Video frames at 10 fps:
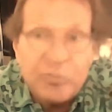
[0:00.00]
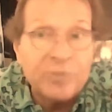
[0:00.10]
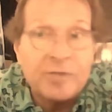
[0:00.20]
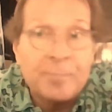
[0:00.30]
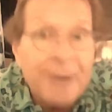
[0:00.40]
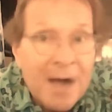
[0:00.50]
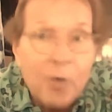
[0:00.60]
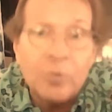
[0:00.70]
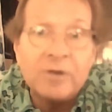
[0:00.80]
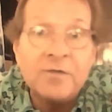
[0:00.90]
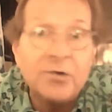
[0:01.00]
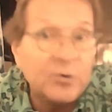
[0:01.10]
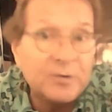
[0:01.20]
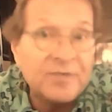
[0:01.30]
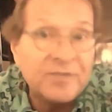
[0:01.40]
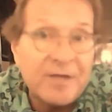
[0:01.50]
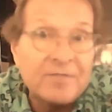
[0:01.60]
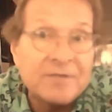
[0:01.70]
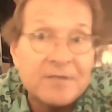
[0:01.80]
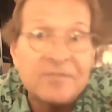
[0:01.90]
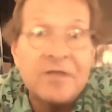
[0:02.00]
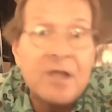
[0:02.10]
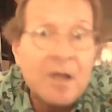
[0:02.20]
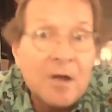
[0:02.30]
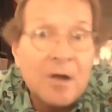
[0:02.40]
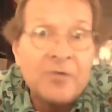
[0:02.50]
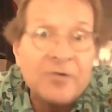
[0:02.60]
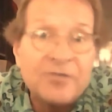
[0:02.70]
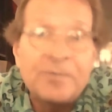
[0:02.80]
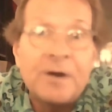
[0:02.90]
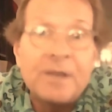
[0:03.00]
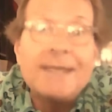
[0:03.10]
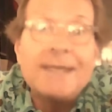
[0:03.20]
was a power in the early 70s under Sparky